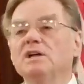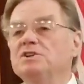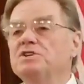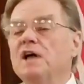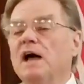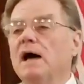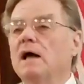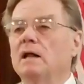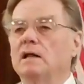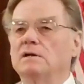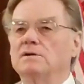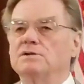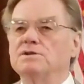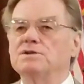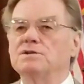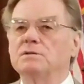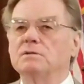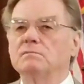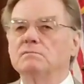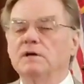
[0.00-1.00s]
challenged
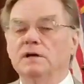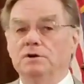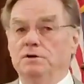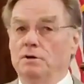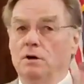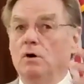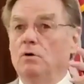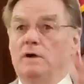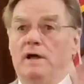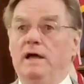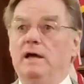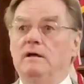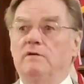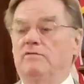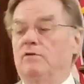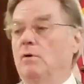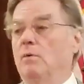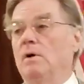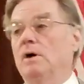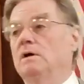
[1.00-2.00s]
in your own head,
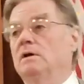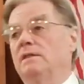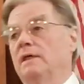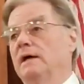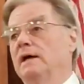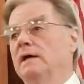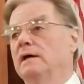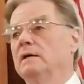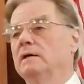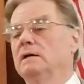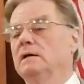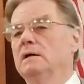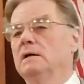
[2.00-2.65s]
for one thing,